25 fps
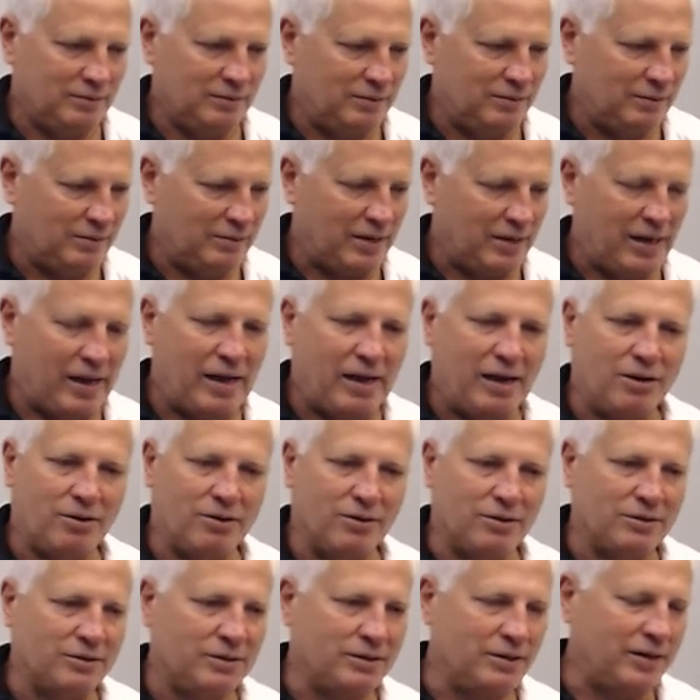
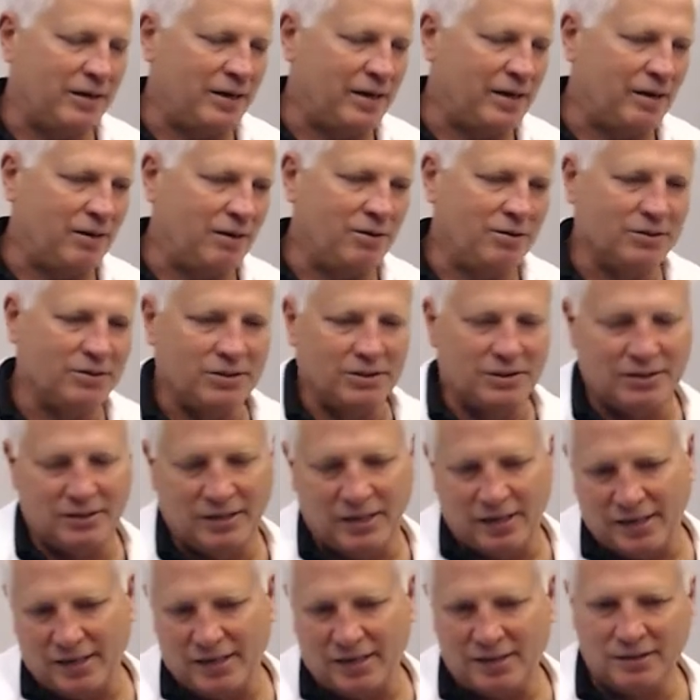hours and hours and
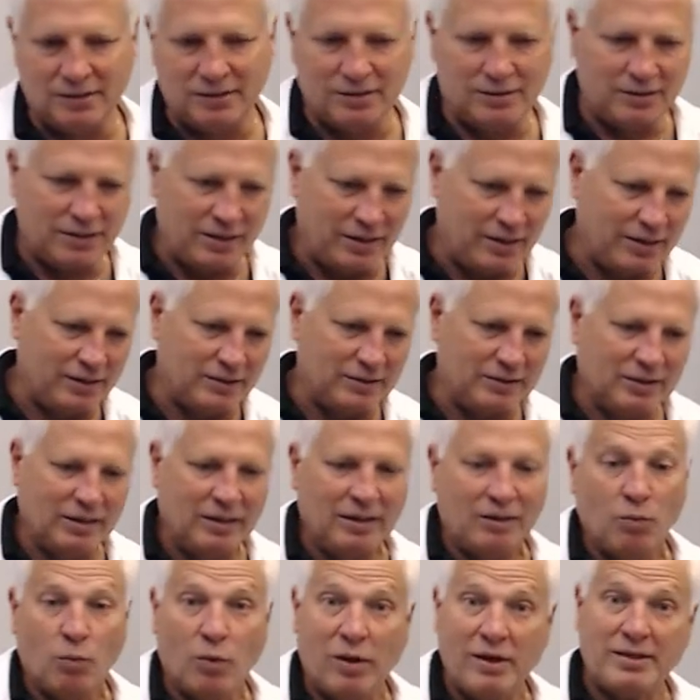days,
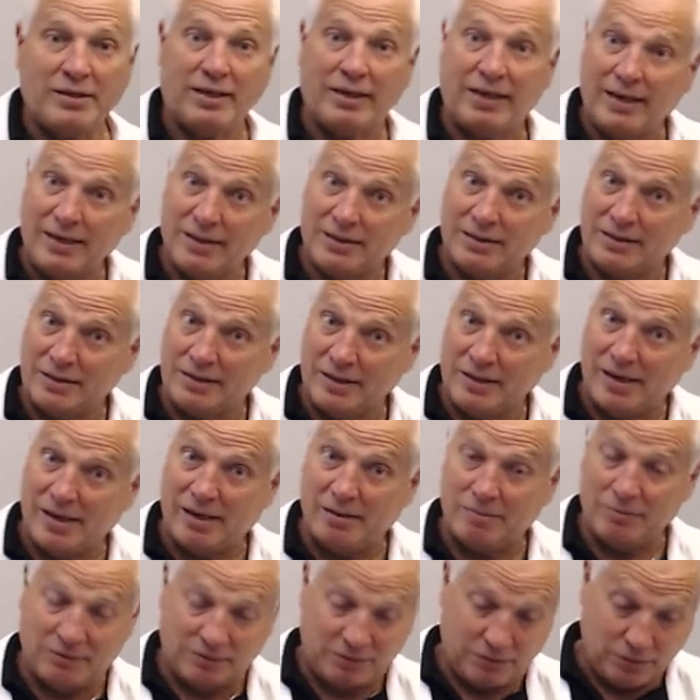wasting his
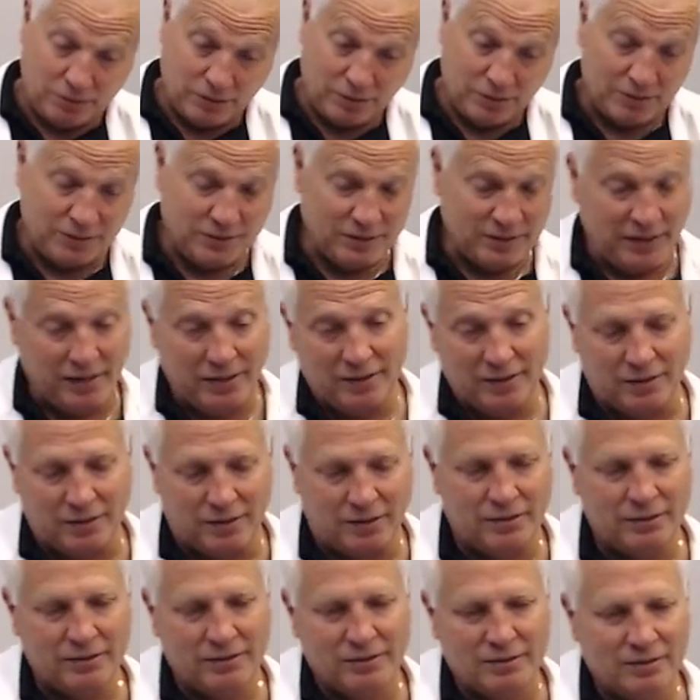time, of course, and
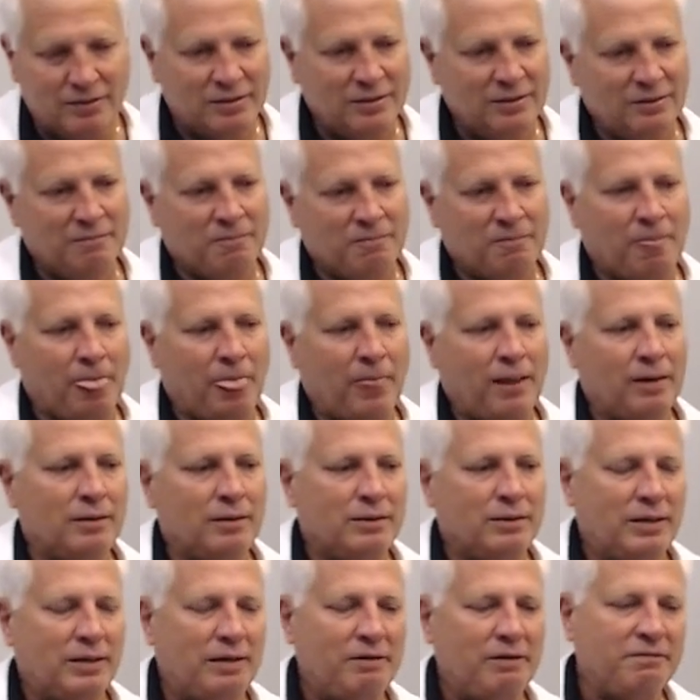ours,
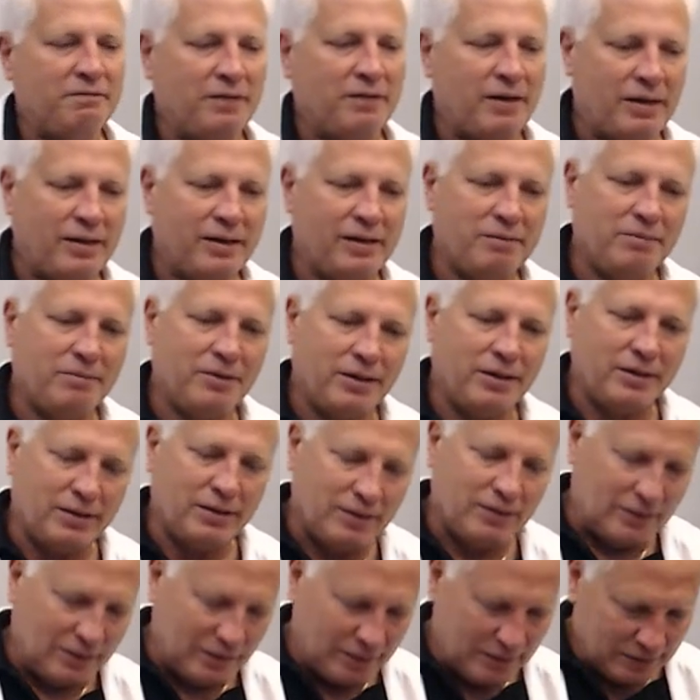he finally
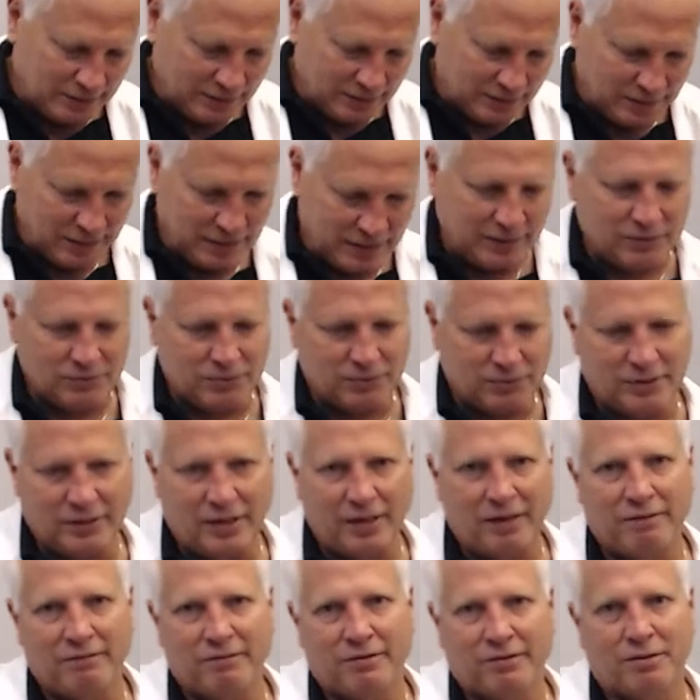admitted his tanks were
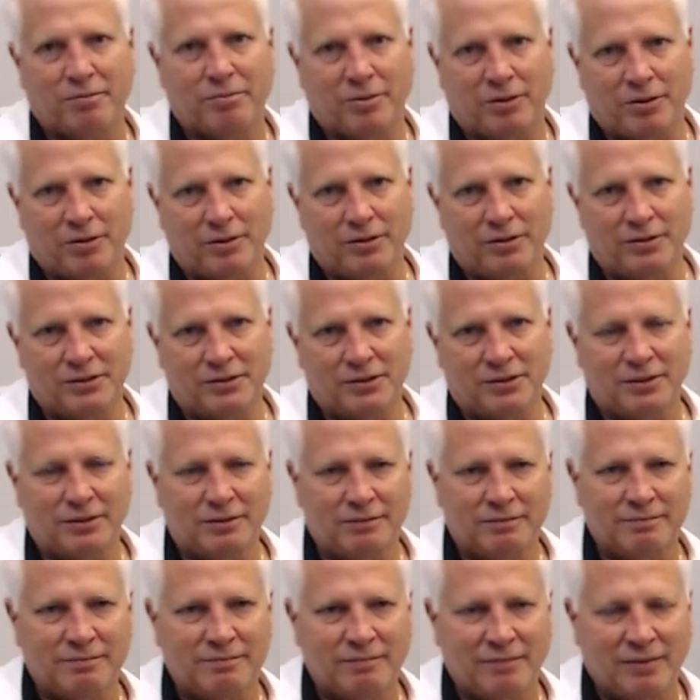never purged.
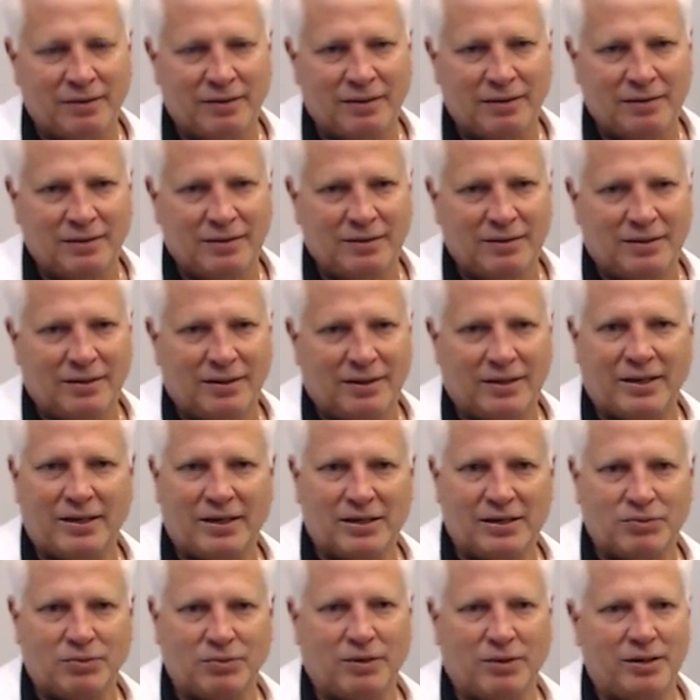And
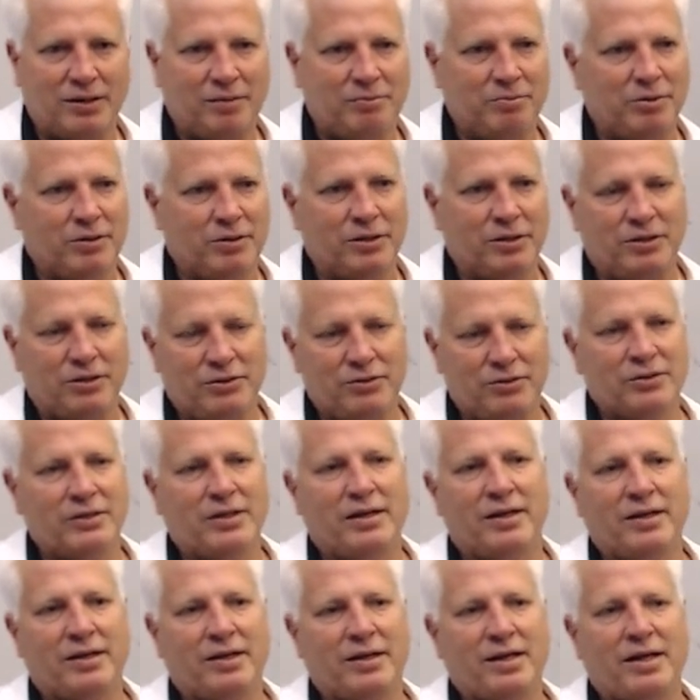guess what? He put a used
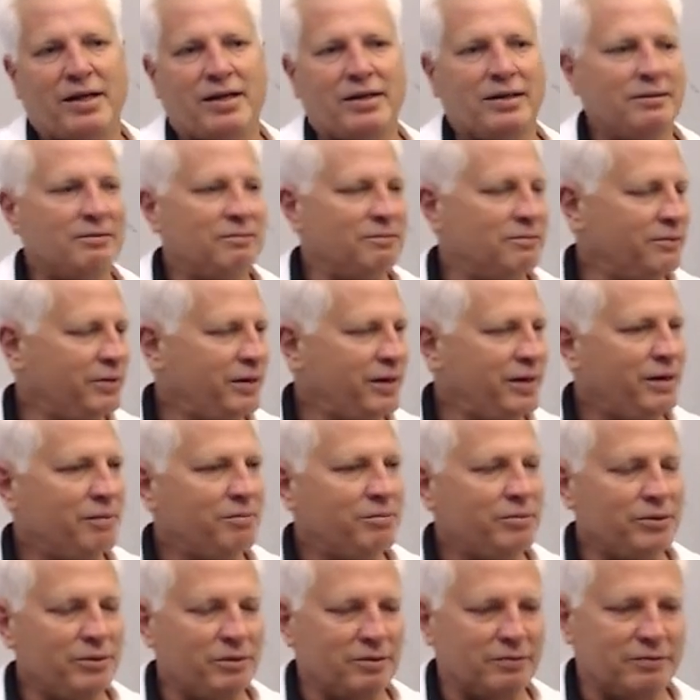tank on it, ran
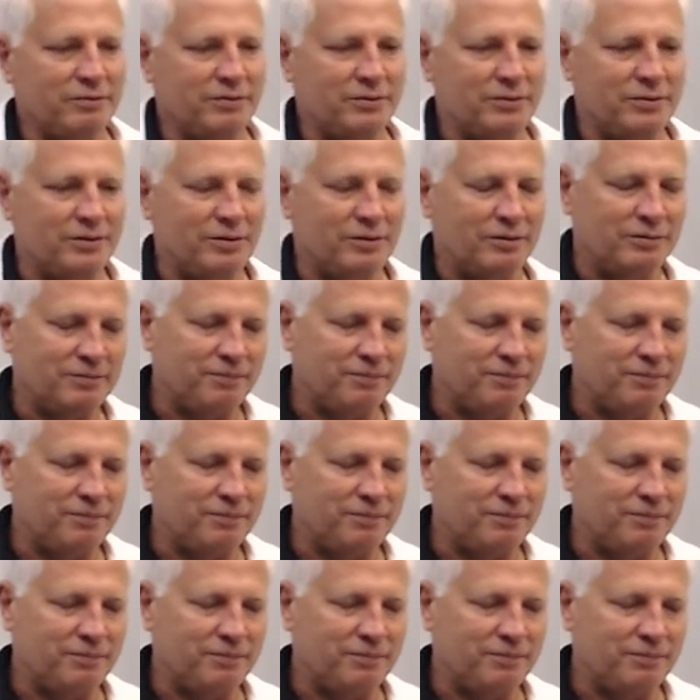beautiful. So